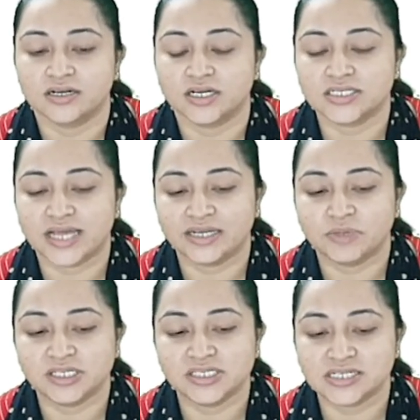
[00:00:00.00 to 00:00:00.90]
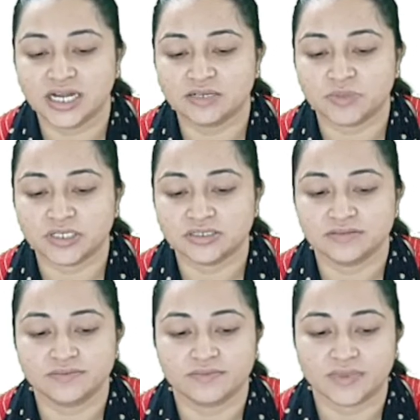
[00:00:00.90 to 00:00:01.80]
assignment statement,
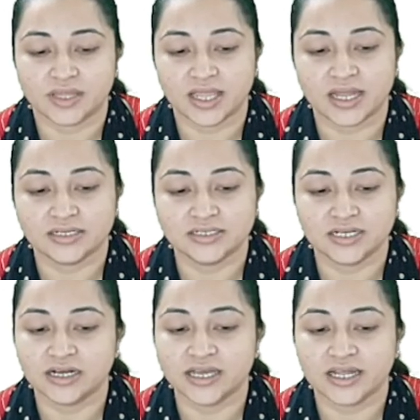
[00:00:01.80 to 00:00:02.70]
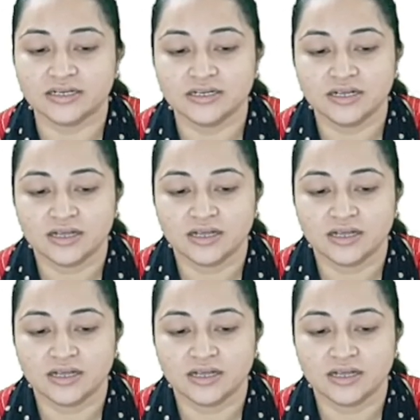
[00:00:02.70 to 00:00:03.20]
and again,